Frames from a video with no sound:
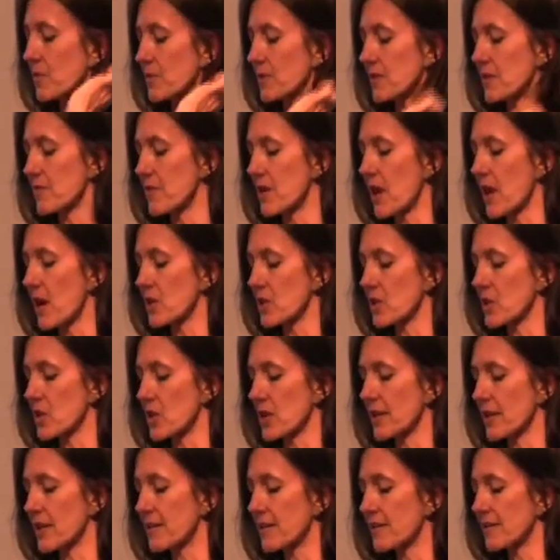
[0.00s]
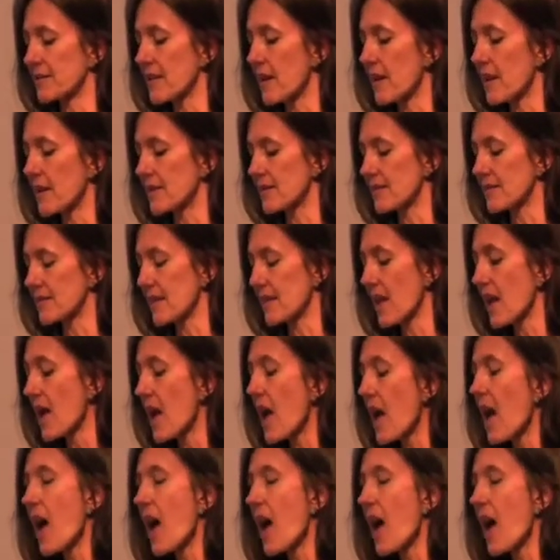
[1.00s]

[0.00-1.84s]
poverty reduction concerns.